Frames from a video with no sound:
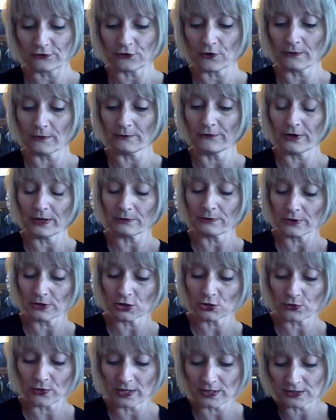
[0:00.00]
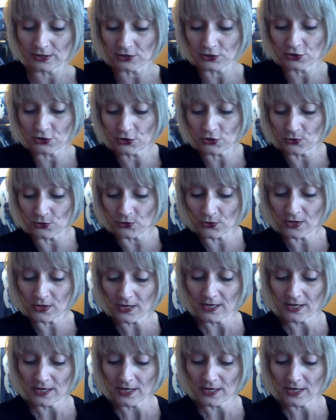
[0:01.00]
from February 22